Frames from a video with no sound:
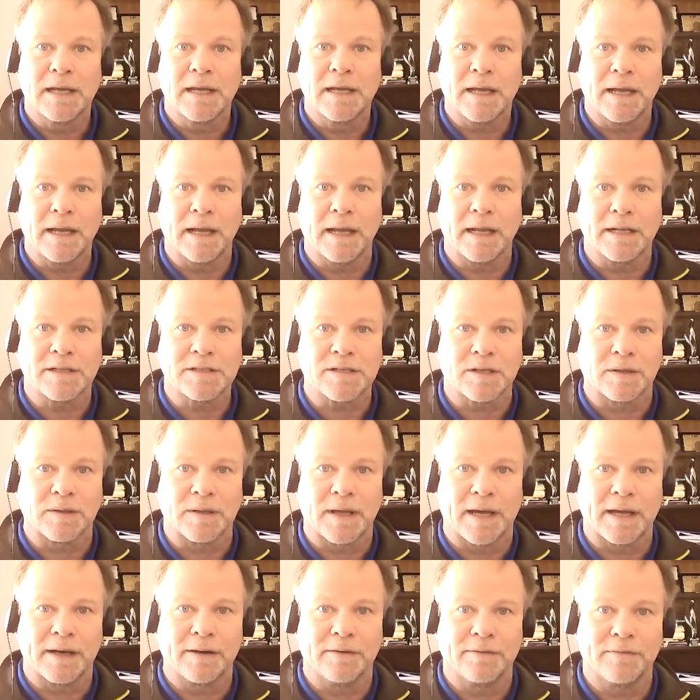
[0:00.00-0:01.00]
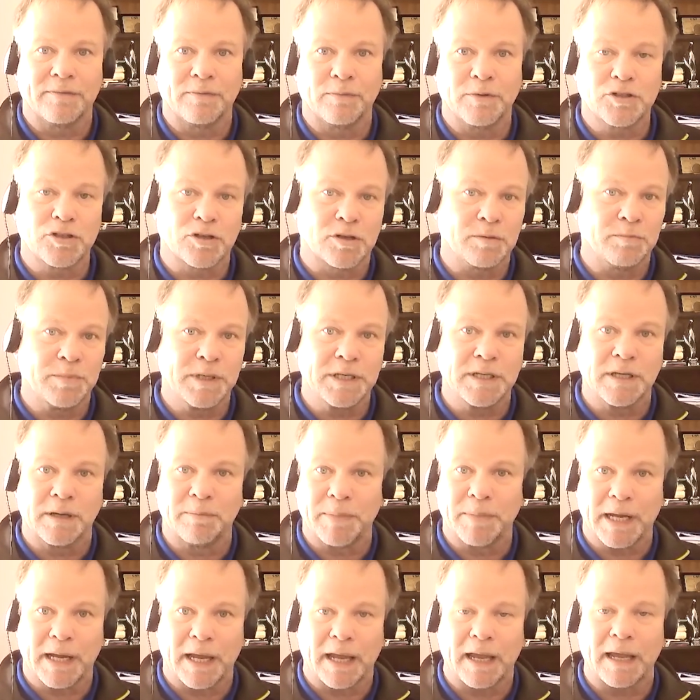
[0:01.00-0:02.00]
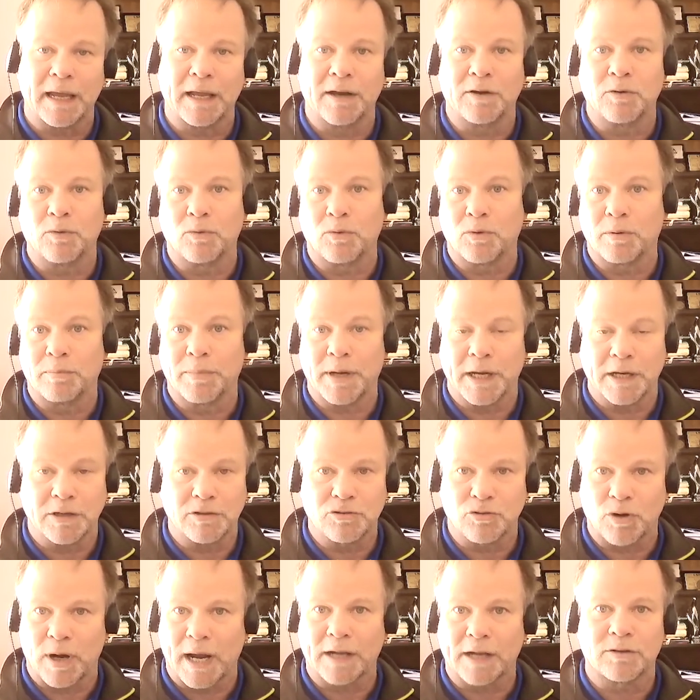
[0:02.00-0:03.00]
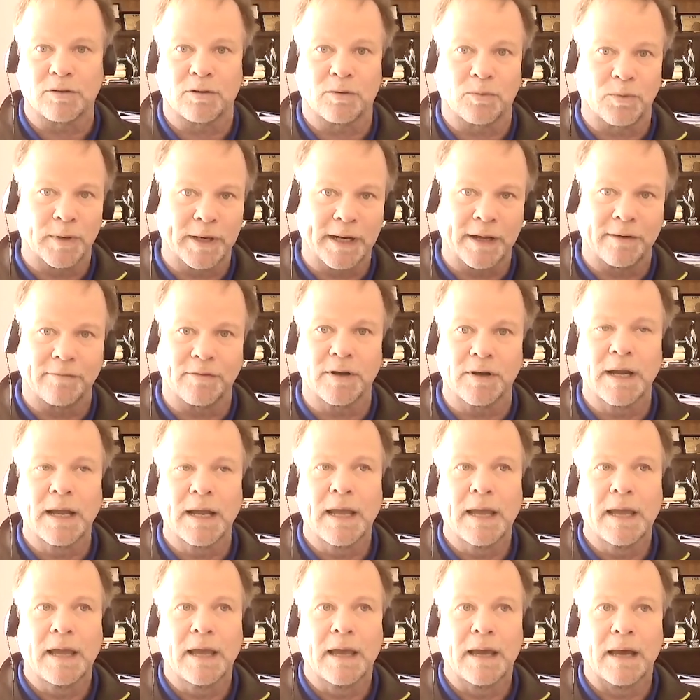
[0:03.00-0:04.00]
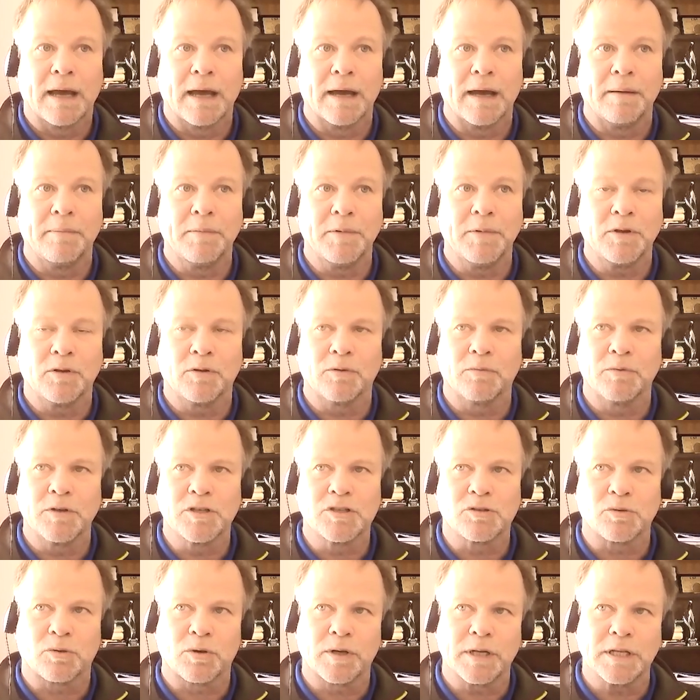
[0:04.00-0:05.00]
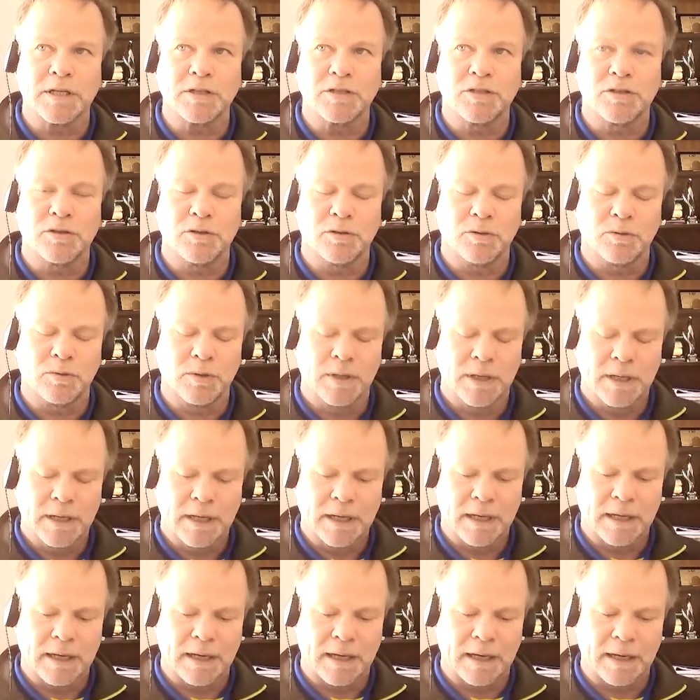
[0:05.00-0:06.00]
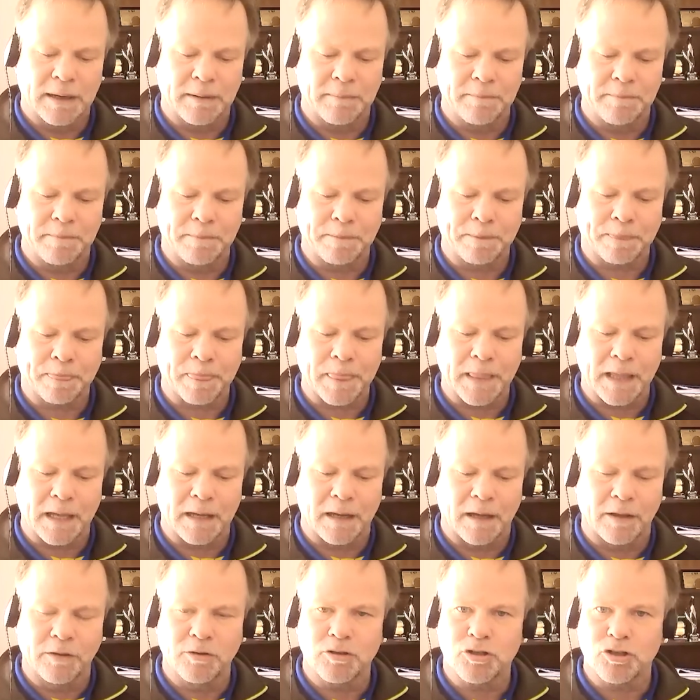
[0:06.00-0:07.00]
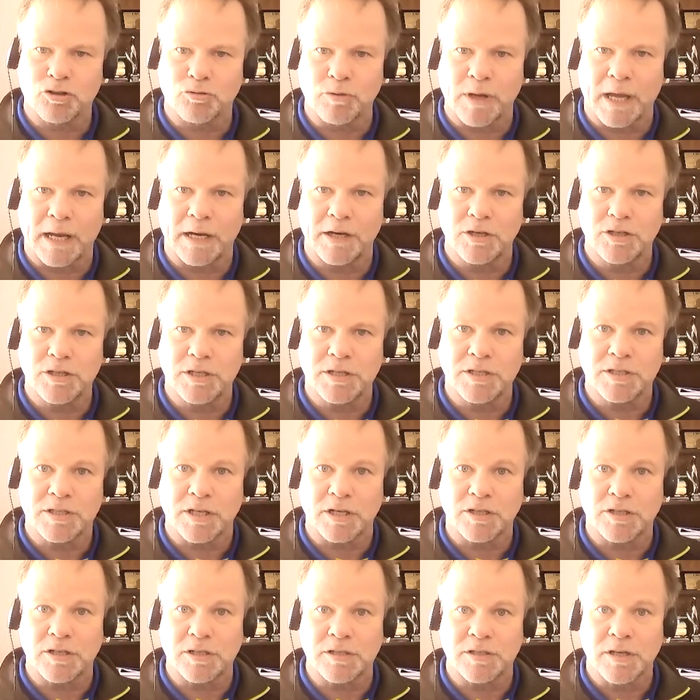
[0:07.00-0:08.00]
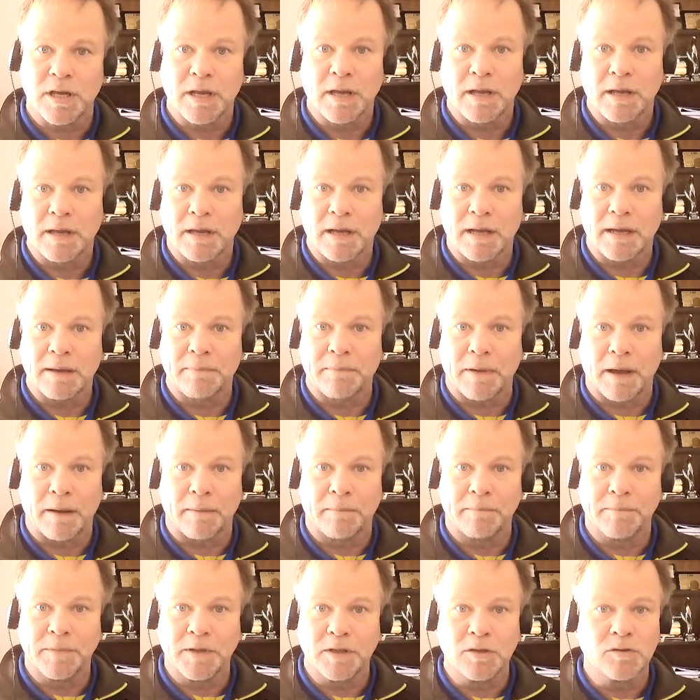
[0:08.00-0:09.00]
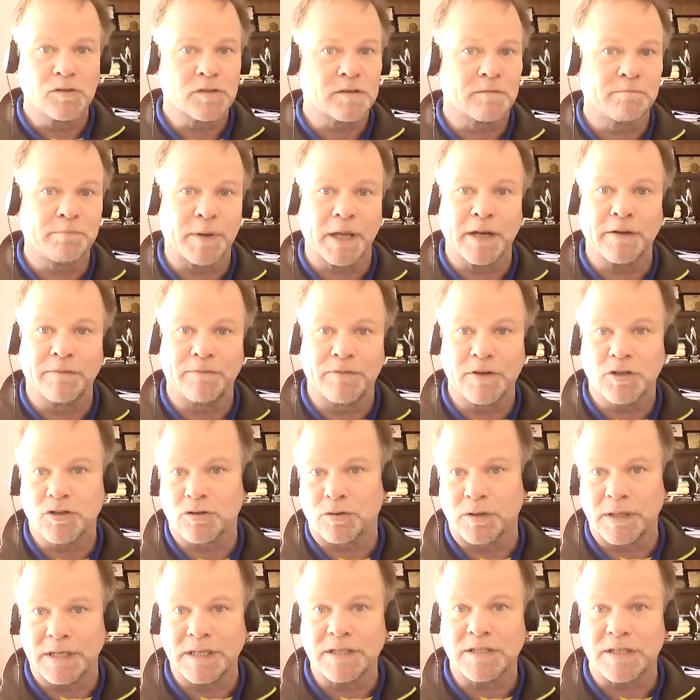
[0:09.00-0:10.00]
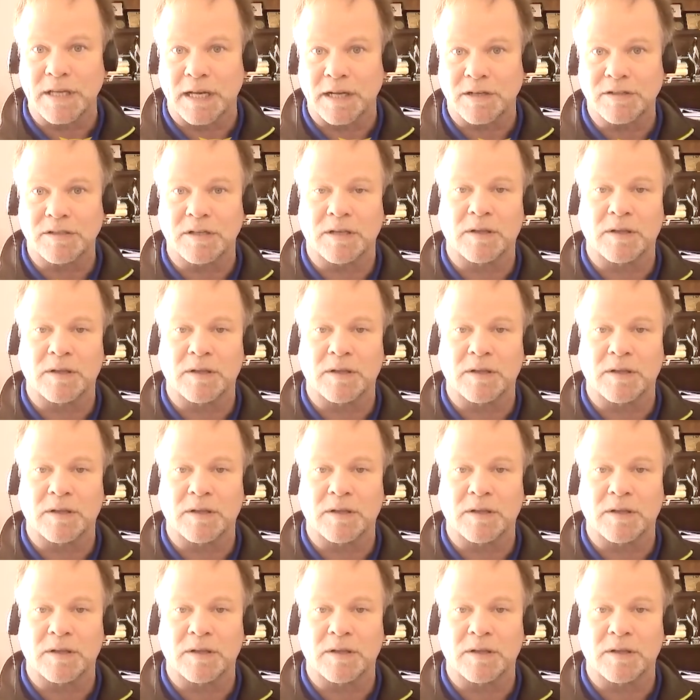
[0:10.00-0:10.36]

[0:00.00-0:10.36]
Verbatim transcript: It's a lot of which could be done by hand or by tractor, or whatever. Um, you're resorting to um, other strategies such as um, the use of beneficial insects.